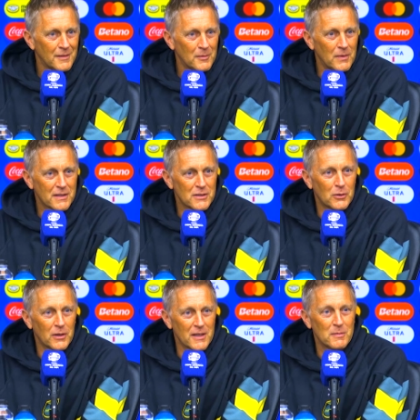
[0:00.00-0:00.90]

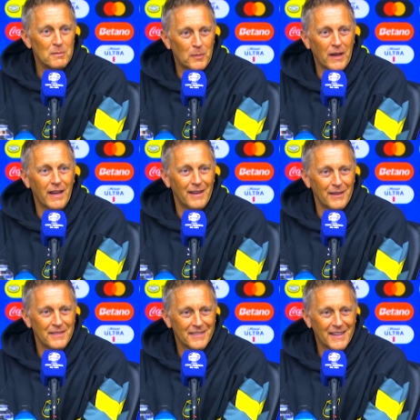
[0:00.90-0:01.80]
Mexico has been
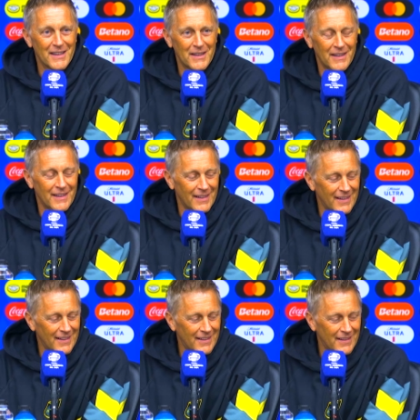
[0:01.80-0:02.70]
playing uh,
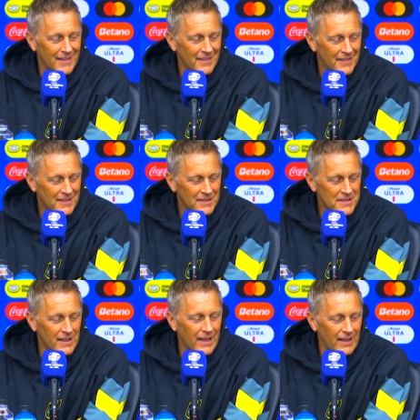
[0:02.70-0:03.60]
uh,
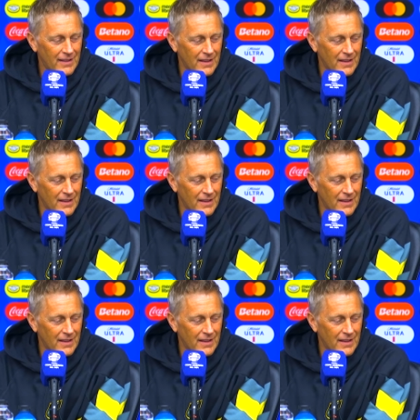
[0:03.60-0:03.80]
late.